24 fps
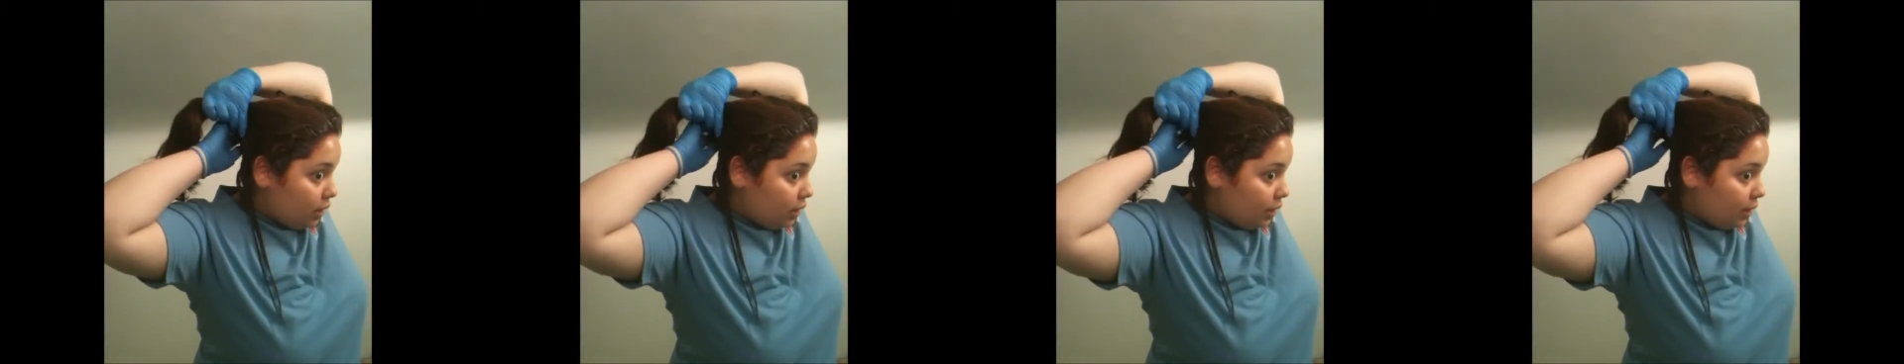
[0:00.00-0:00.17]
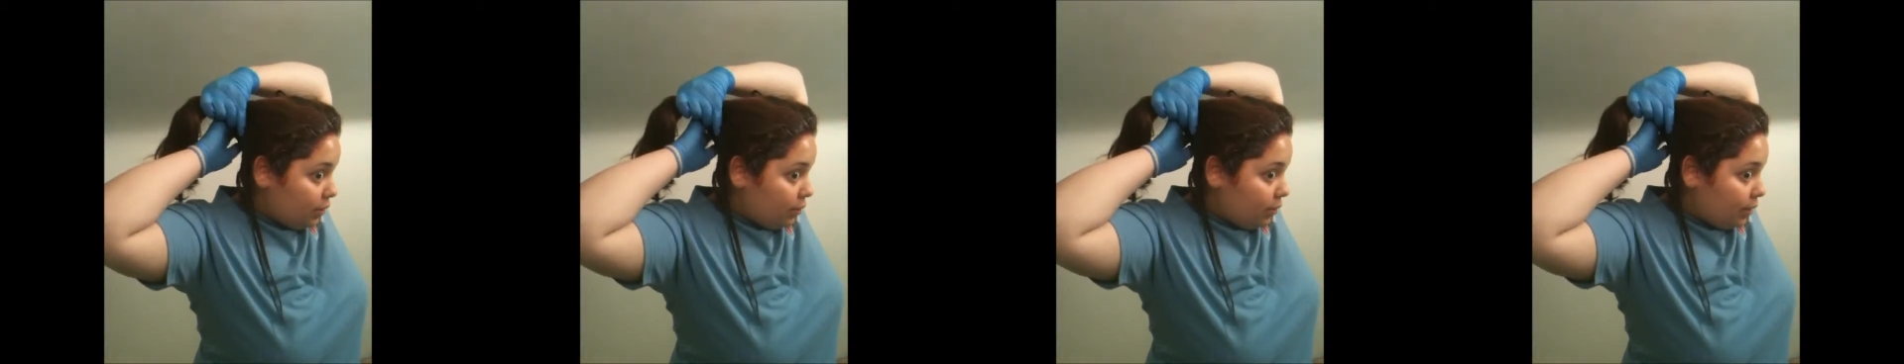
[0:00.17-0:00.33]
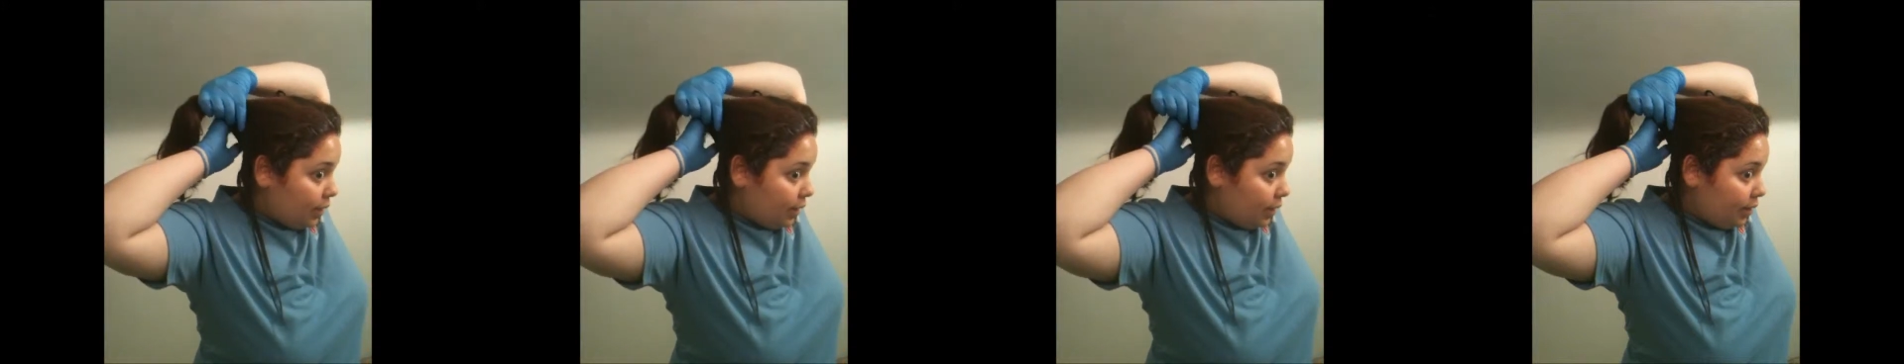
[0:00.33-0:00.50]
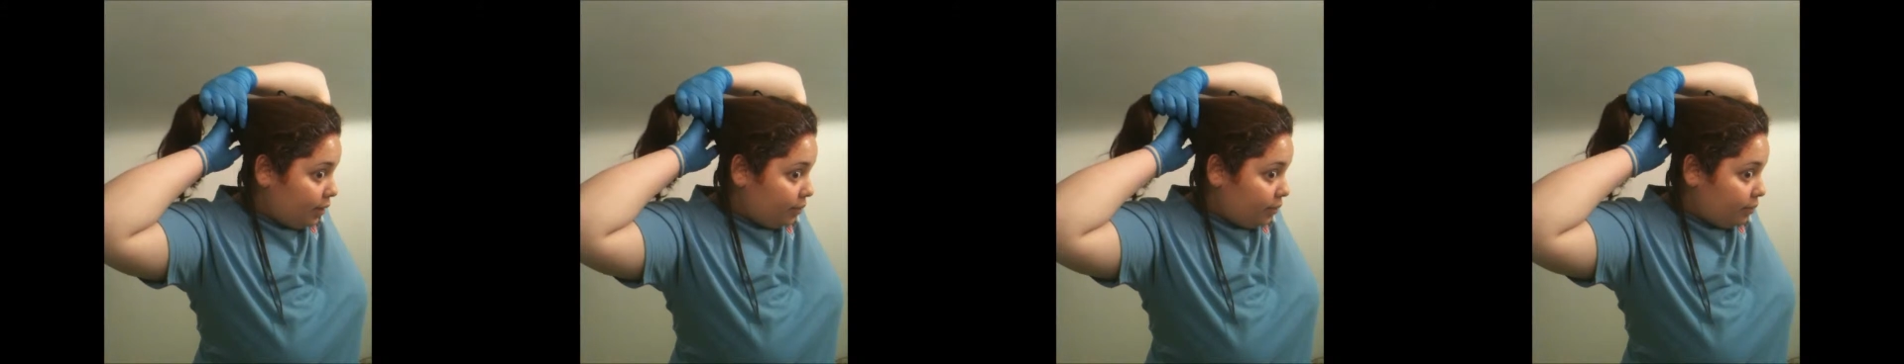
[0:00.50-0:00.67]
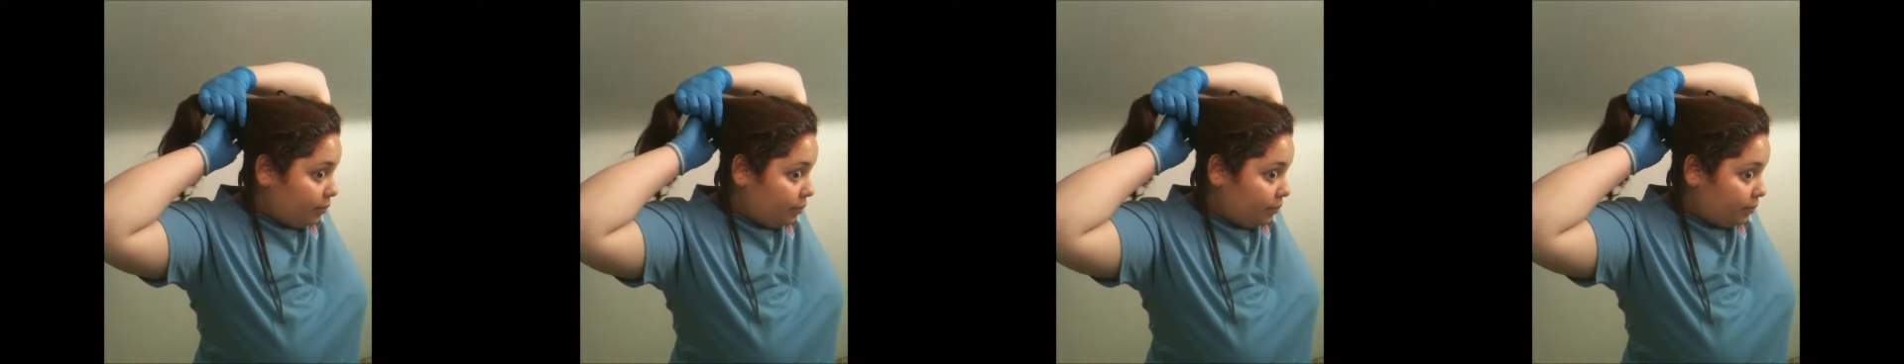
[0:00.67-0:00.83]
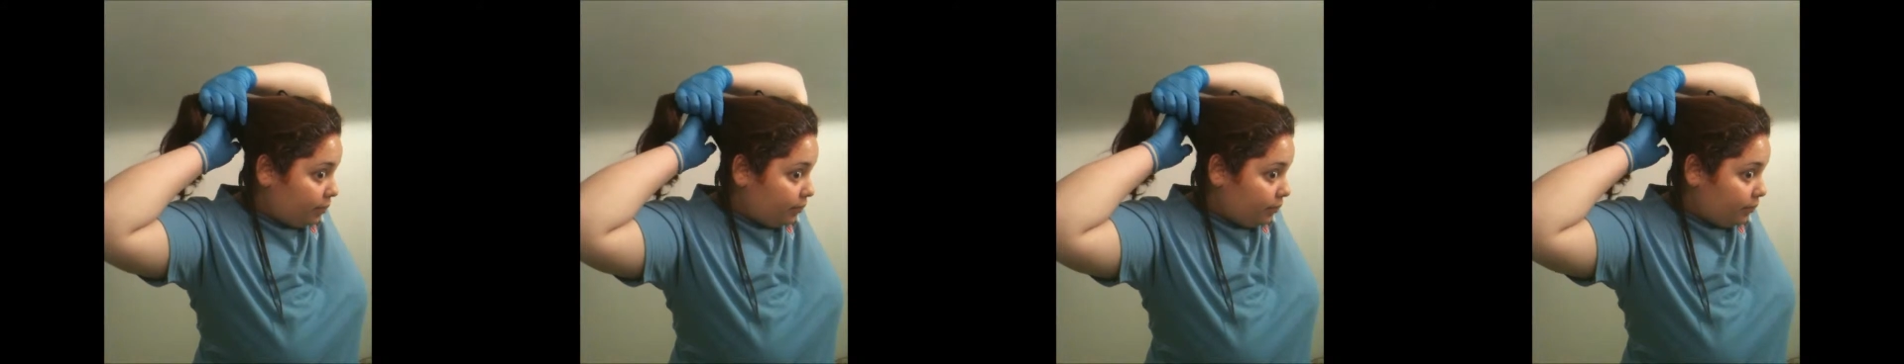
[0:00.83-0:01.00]
I
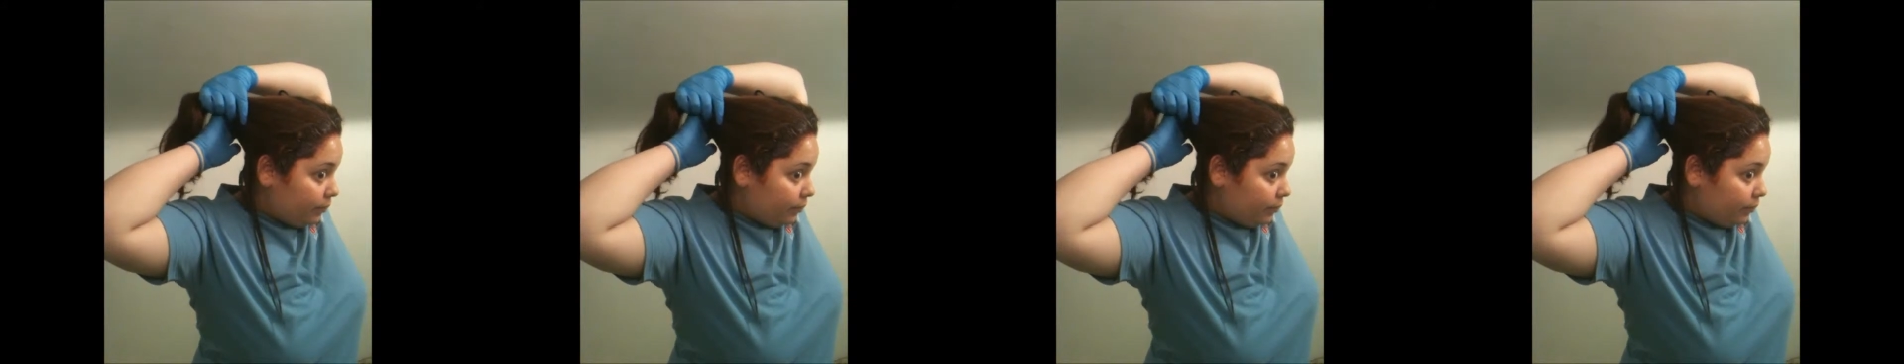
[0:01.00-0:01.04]
grab